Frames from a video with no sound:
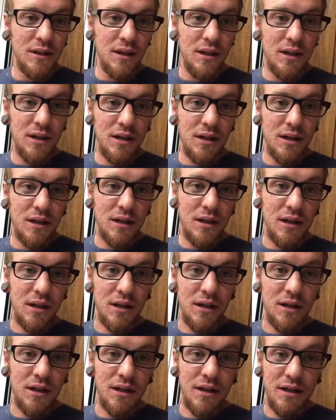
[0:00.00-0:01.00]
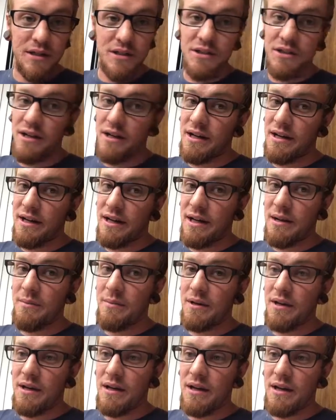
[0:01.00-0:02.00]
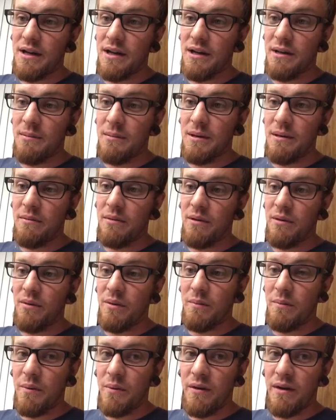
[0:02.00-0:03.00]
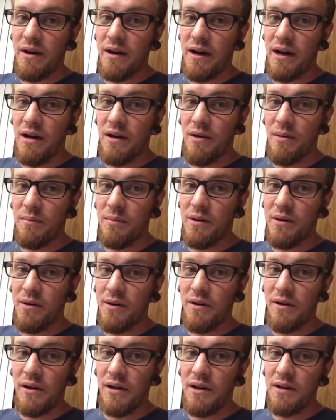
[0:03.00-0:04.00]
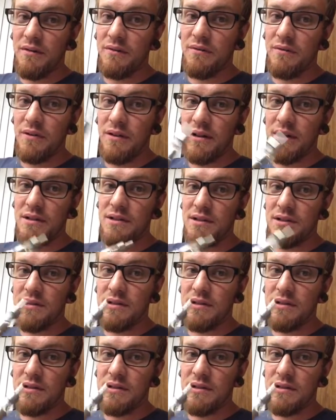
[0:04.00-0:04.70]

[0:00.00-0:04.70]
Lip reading: Gonna try and get me maybe a 1.8 ohm coil head for this.